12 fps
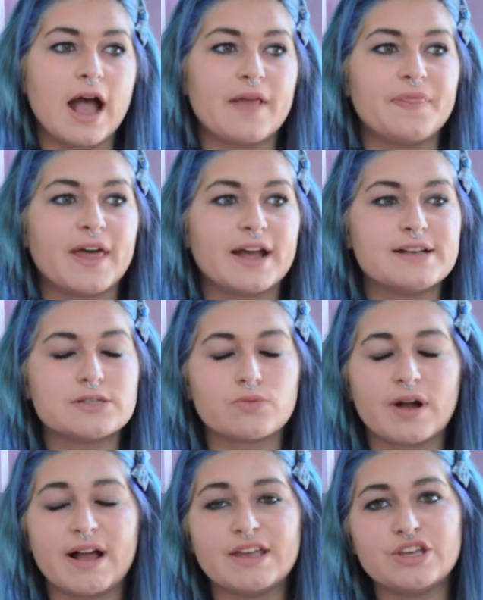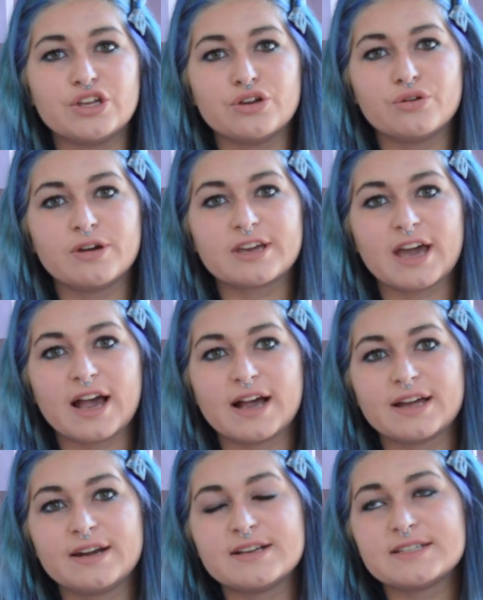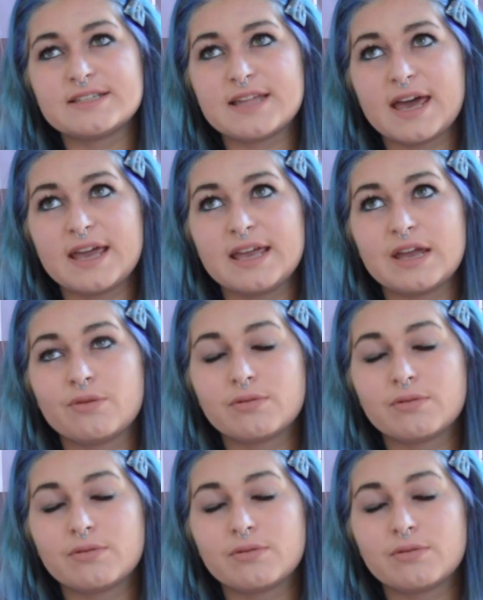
and that is where you can stay